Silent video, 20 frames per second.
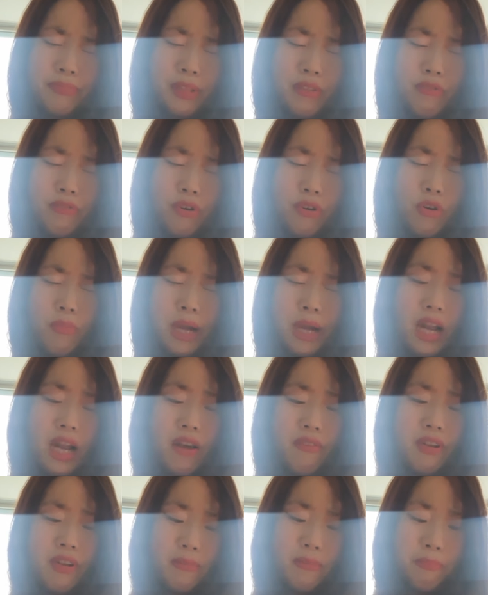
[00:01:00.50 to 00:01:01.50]
for my
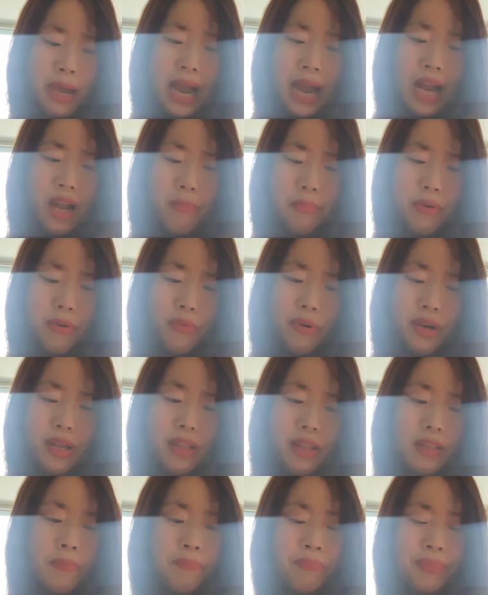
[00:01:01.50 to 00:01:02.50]
lovely pile number
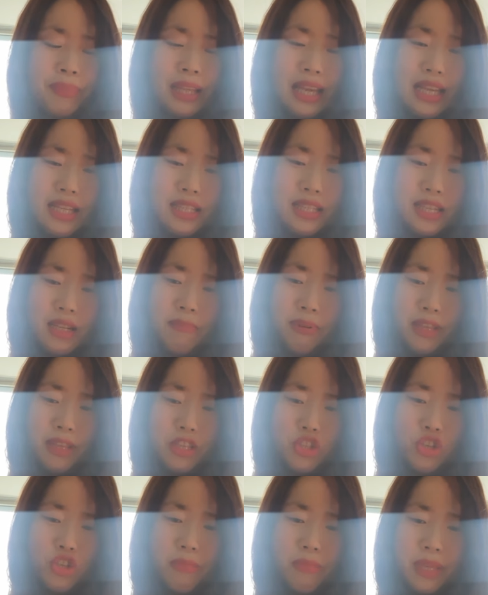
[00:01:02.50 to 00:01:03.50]
one. Angel,
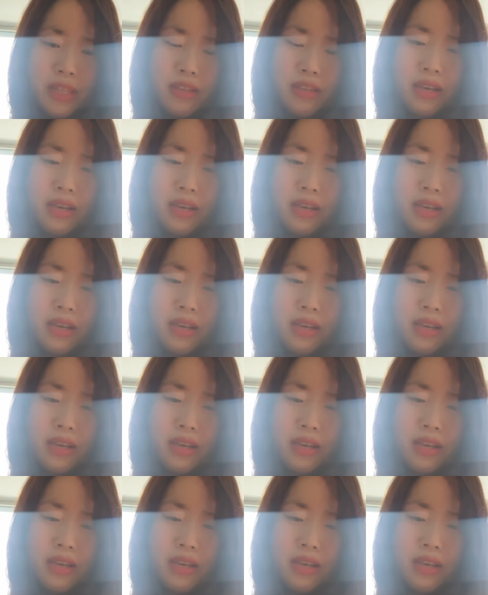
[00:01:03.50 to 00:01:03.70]
please show me the